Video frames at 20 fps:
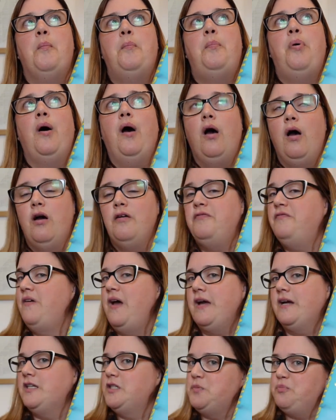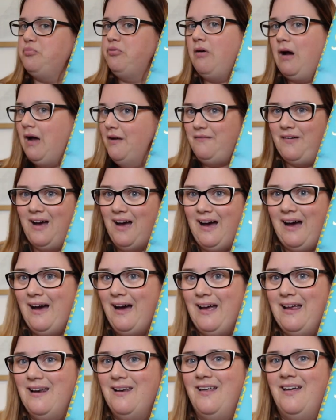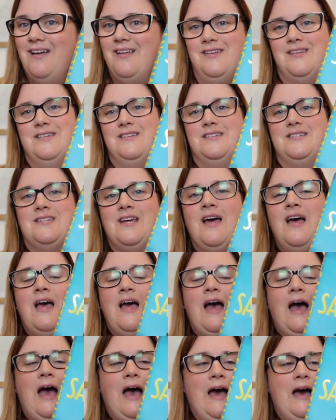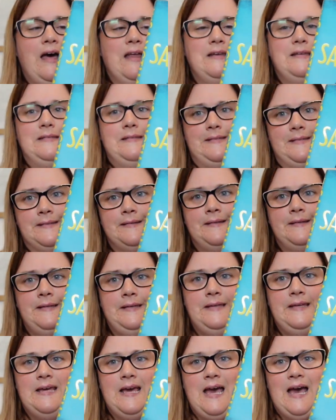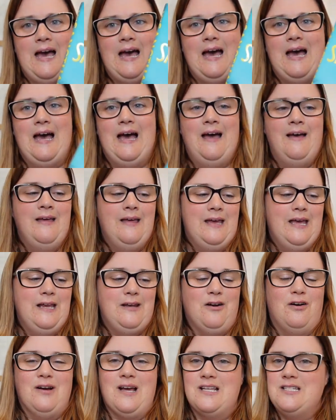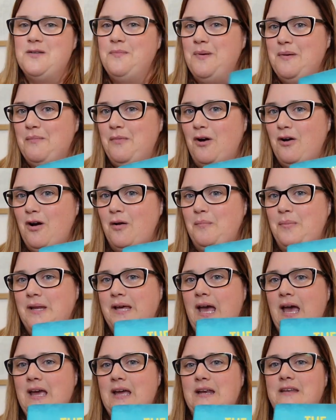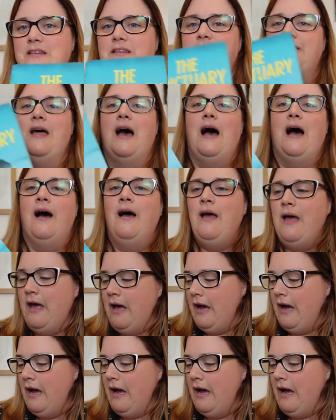perfect private island, and yeah, it all gets a bit more complicated than that.